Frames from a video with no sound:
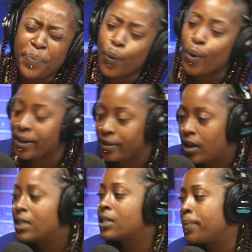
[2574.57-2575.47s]
point.
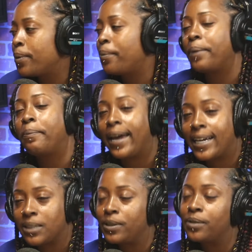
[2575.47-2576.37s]
Some people may
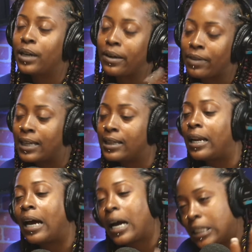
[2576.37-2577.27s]
bash me or whatever like that.
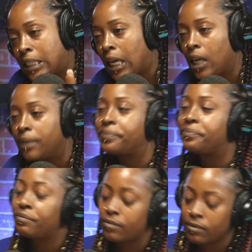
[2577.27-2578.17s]
I can take it
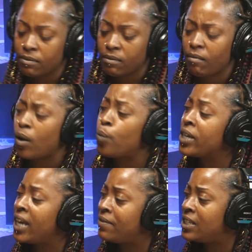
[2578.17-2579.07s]
with
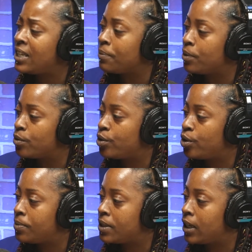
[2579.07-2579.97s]
Kevin Samuels. You
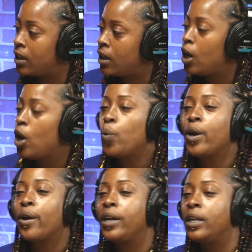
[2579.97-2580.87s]
know what I'm saying?
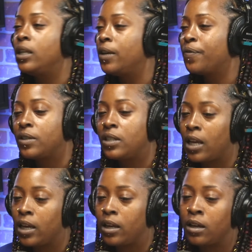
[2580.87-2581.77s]
We are in a different
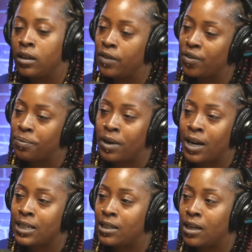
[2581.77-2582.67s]
state and different
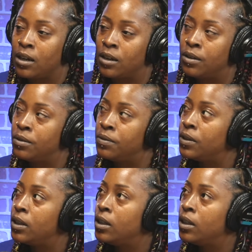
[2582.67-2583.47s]
mind state of